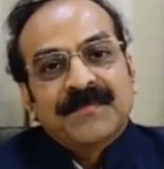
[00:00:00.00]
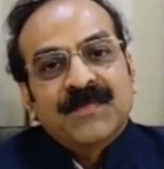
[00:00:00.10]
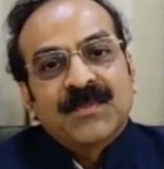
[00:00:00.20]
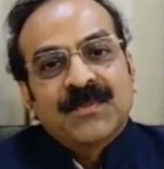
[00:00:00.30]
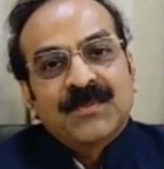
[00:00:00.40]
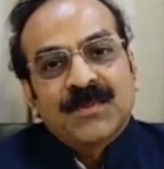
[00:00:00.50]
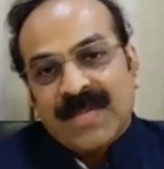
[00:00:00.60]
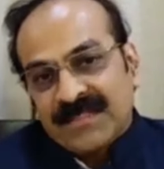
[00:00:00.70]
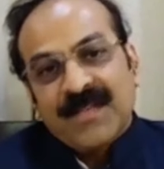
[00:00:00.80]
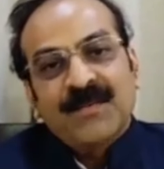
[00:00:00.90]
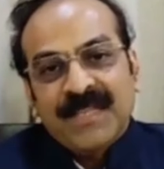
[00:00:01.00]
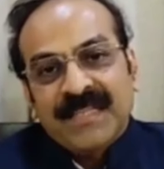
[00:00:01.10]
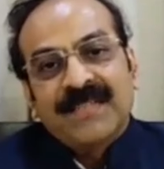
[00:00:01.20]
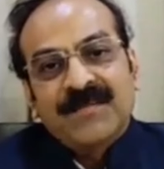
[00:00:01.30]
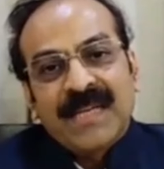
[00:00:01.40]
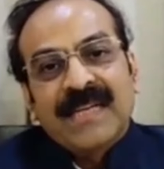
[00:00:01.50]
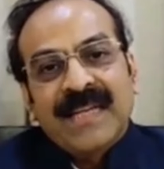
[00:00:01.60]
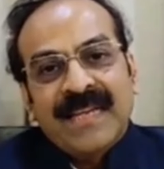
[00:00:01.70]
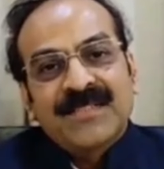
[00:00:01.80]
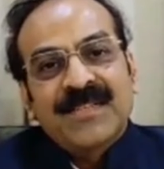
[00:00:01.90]
Okay. So that's how we can, uh, we can get
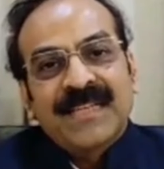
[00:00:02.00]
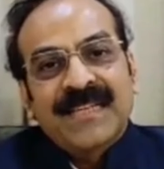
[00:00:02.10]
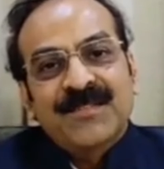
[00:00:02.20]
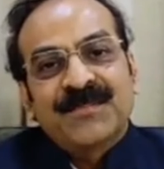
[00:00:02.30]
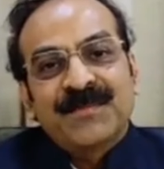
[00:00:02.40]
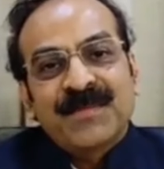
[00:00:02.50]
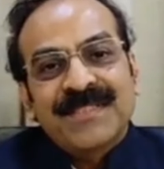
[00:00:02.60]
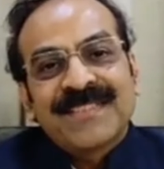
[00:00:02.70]
the age of the piece.